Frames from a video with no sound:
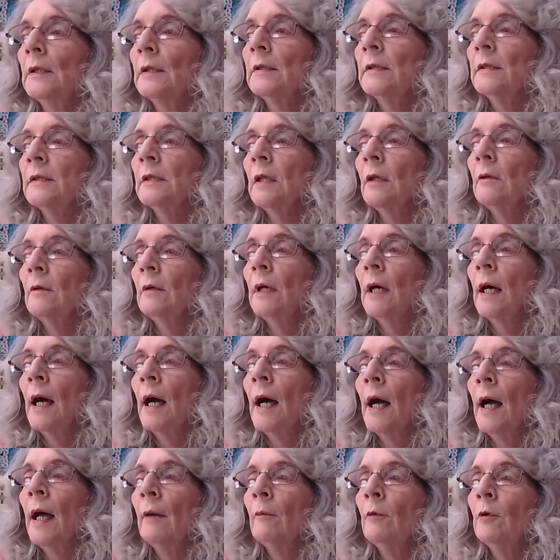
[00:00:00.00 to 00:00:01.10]
So
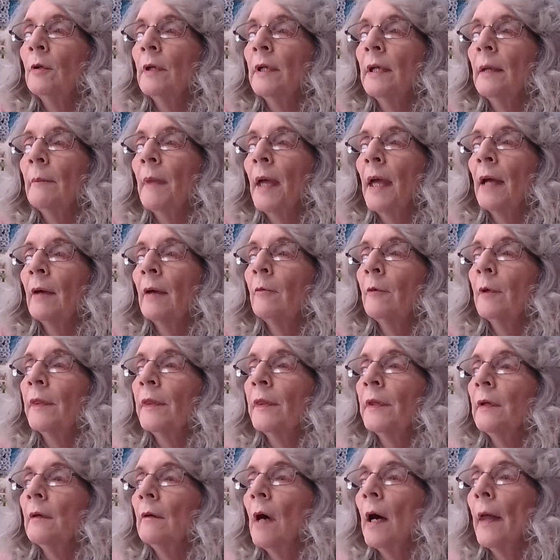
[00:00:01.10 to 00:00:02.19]
I will get back with
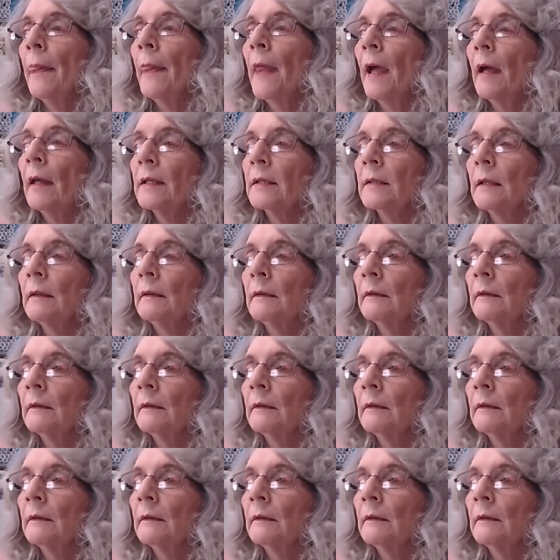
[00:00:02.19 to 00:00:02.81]
you on that